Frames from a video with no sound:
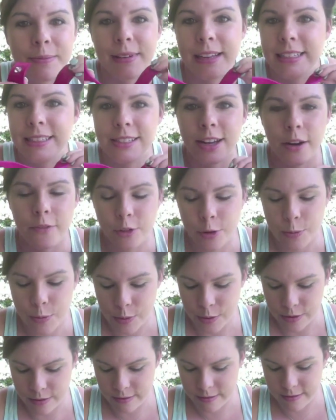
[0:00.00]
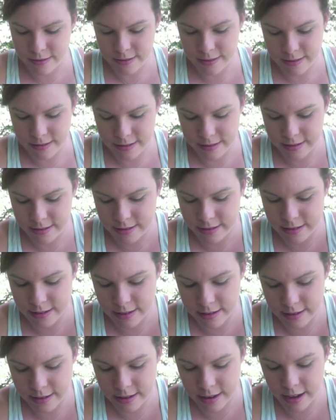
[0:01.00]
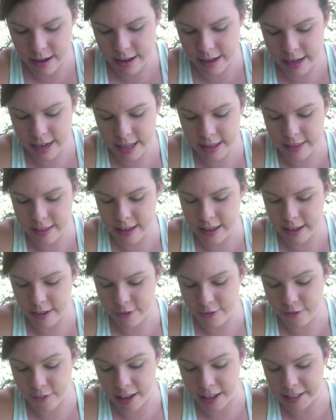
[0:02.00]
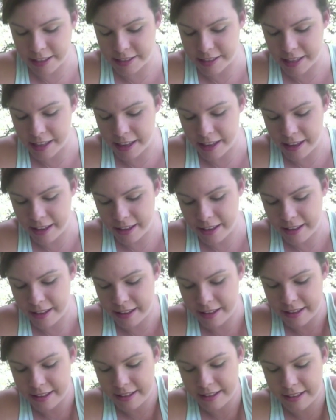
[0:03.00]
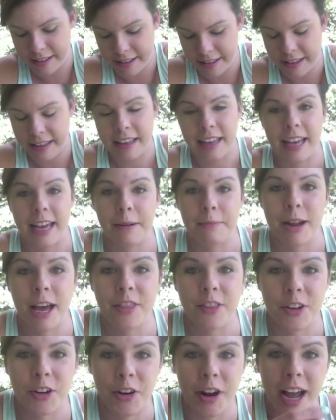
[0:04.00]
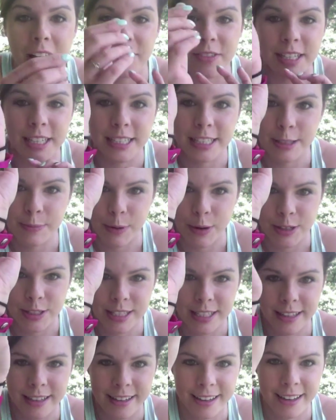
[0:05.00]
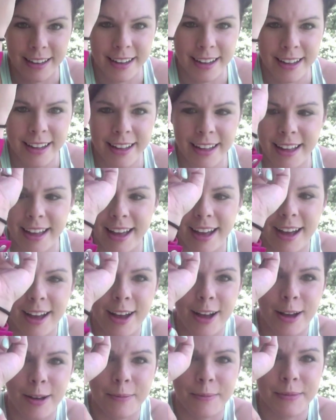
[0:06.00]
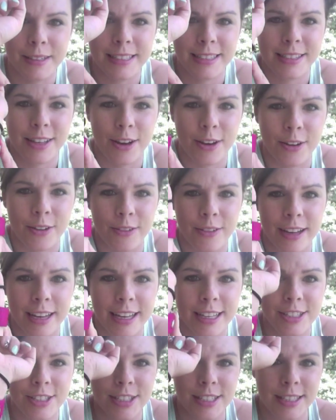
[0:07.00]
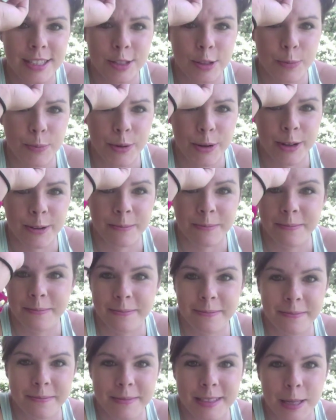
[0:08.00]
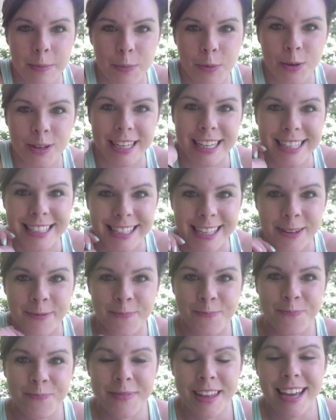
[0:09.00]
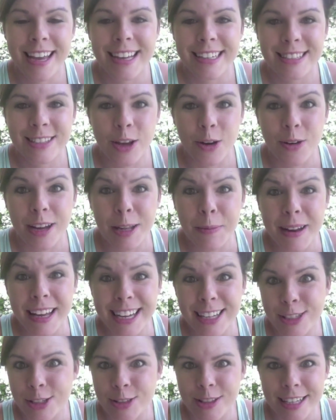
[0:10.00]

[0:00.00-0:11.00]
It's comfortable. Not anything fancy. I'm not the craftiest person, so it's just super simple and easy. So anybody can do